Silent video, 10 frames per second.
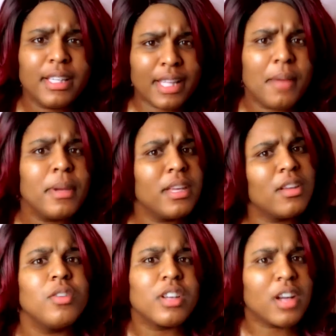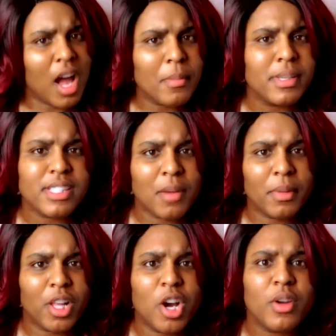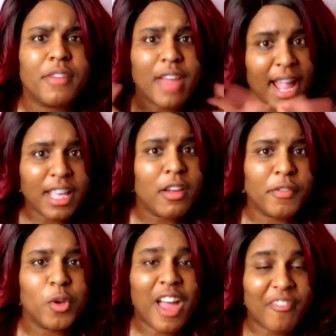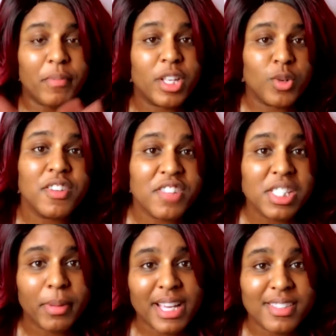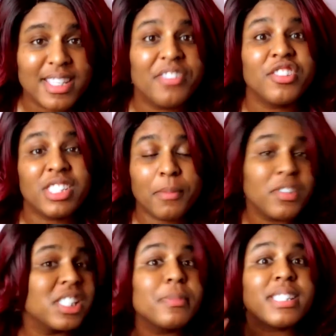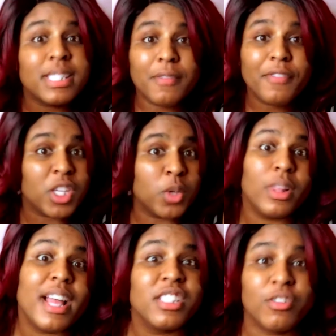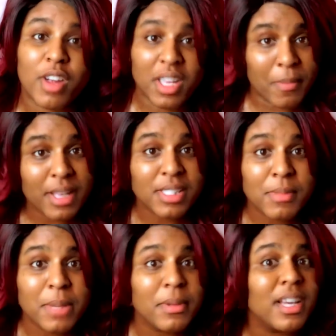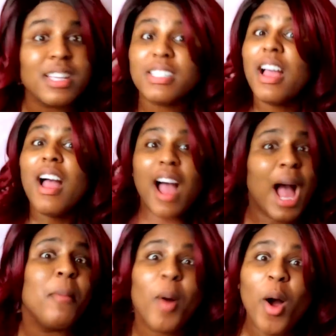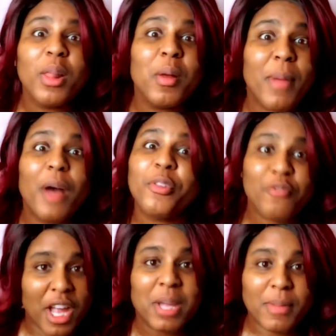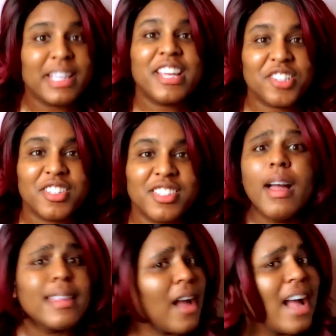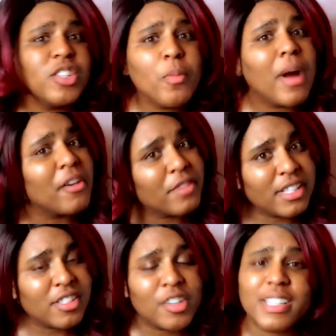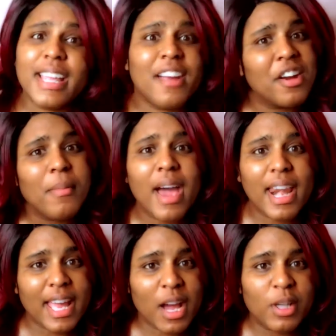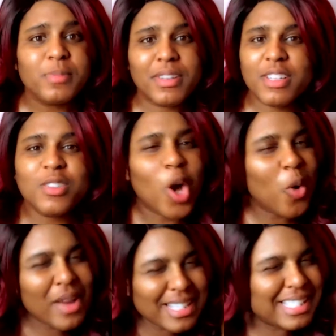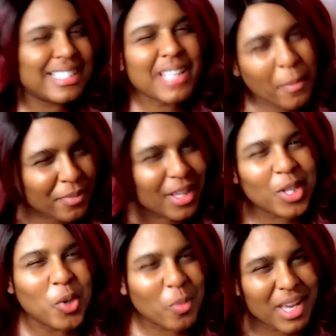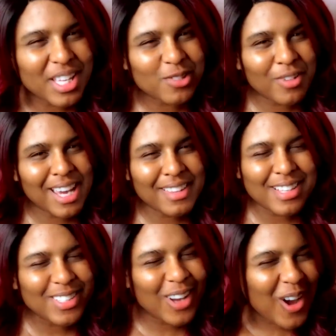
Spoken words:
let me know in the comments down below if any of you have been to any of these places and there's something specific you would like to recommend to me, because I'm all about the recommendations. Now, I do my research like everybody else, but there's always something you miss, right? There's always